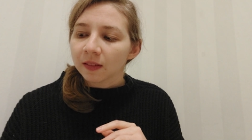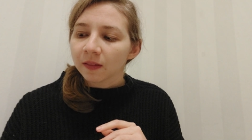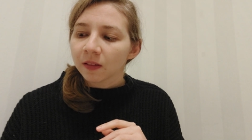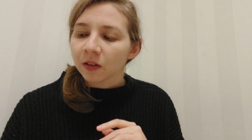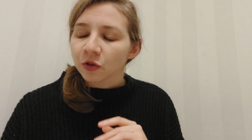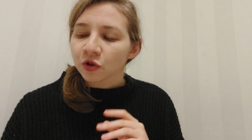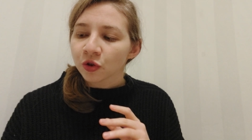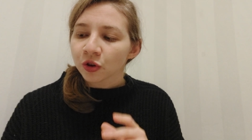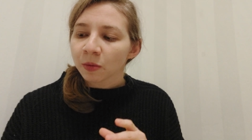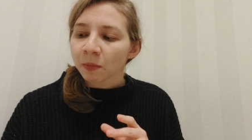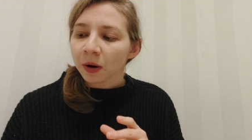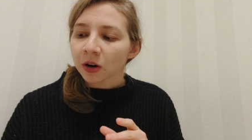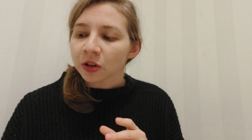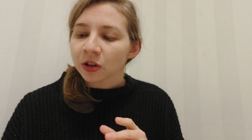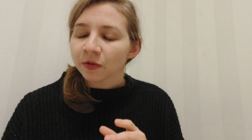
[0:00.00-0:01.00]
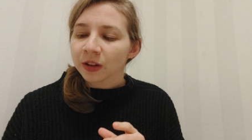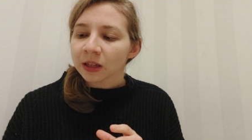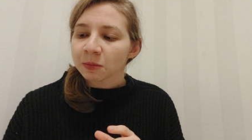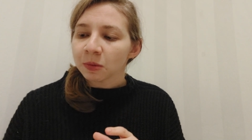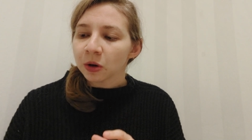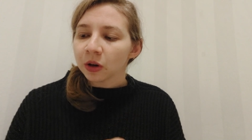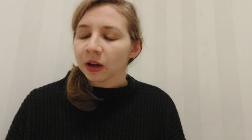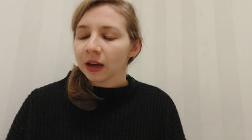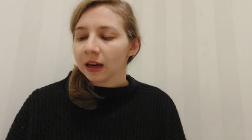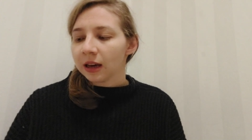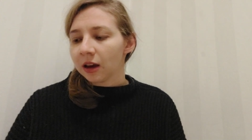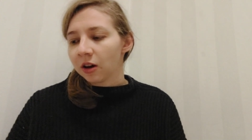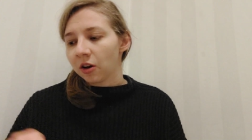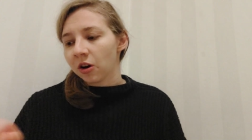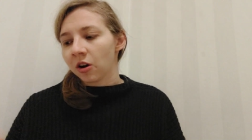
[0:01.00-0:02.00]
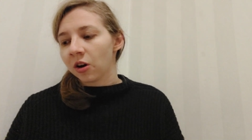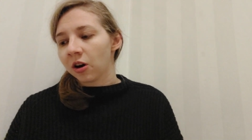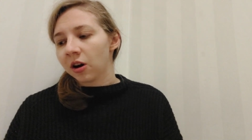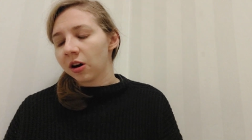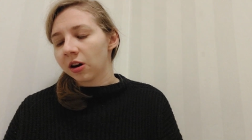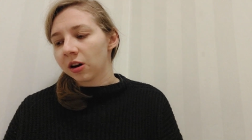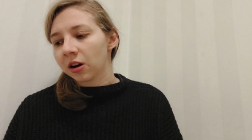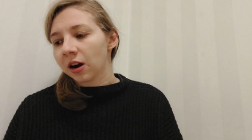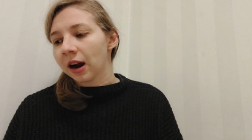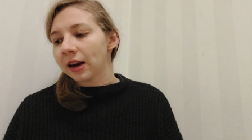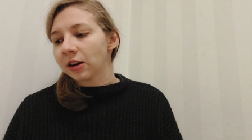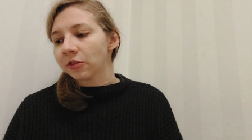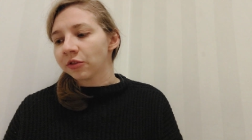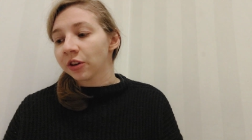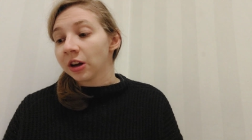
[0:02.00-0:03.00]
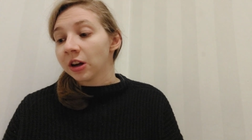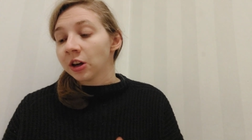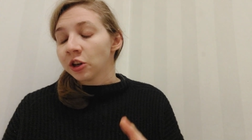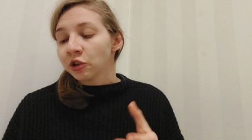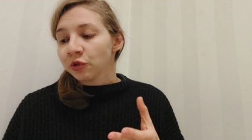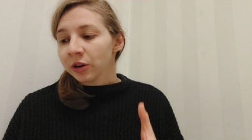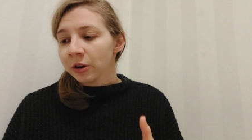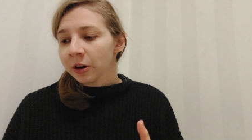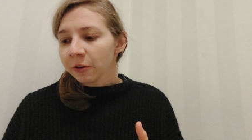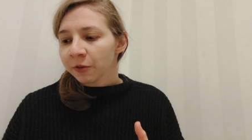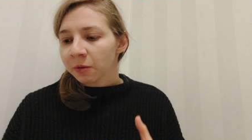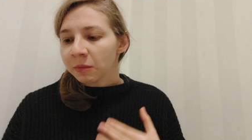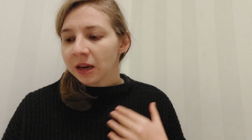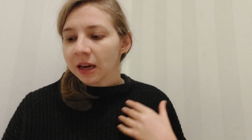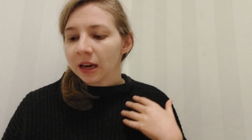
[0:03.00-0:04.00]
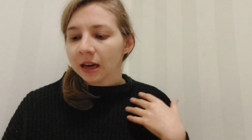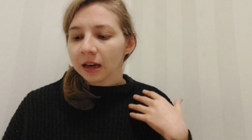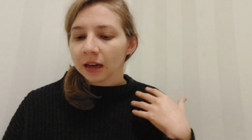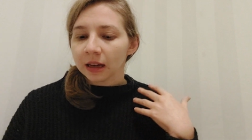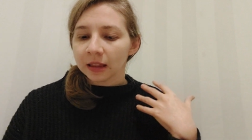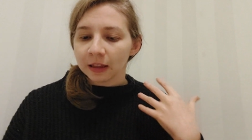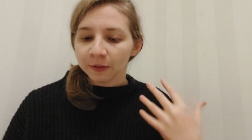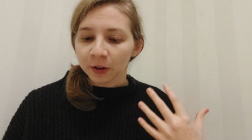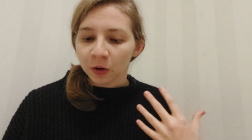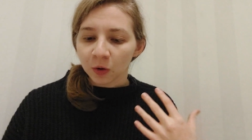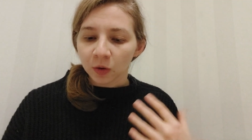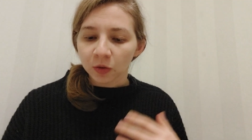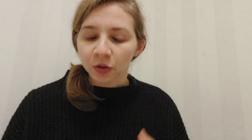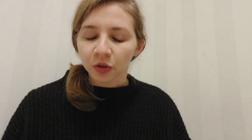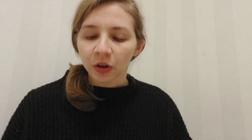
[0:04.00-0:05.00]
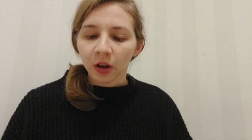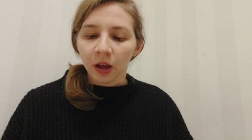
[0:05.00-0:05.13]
certain parts of this book are kind of triggering for me and difficult,